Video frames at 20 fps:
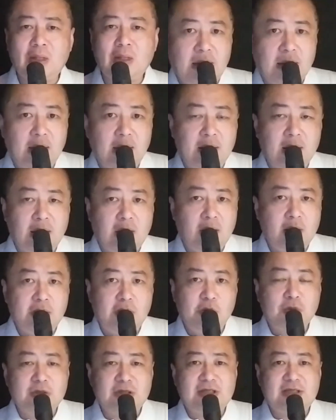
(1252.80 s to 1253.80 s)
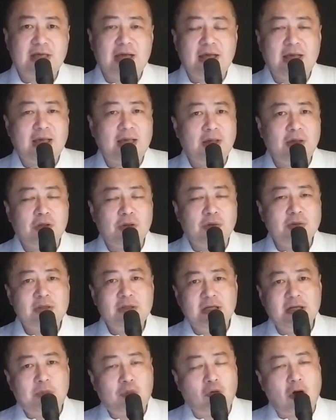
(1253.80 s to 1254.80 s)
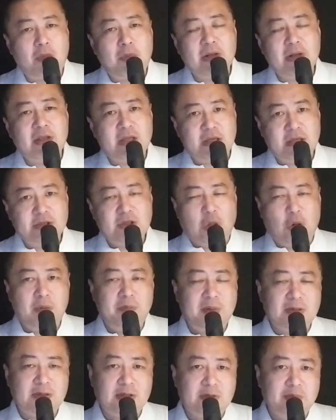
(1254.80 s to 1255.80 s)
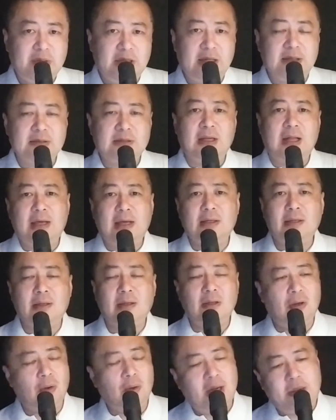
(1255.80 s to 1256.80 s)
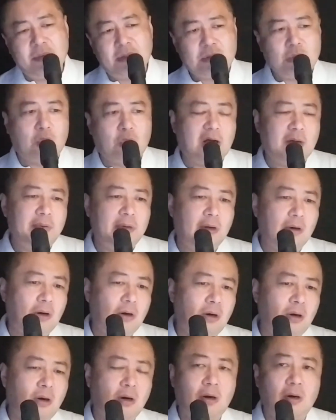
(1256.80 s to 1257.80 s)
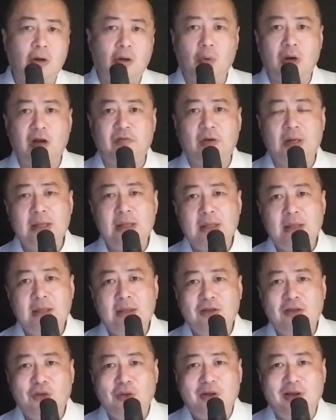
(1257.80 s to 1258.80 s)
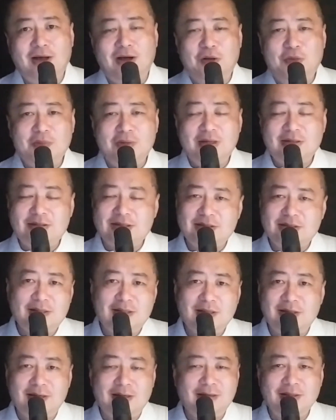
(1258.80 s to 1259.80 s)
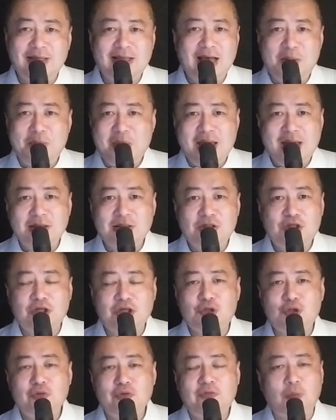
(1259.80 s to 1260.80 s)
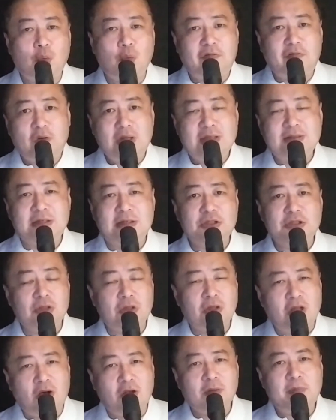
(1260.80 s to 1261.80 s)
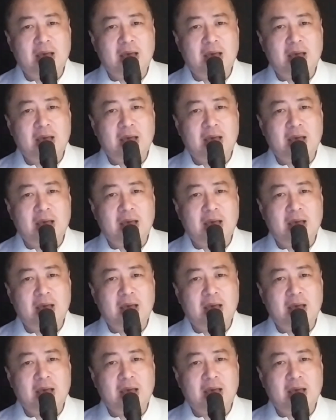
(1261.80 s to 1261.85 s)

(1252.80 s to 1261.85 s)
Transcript: And then he would just say those inappropriate things during business meetings, like, I'm the screw up here or whatever. The young man is just, for whatever reason, just not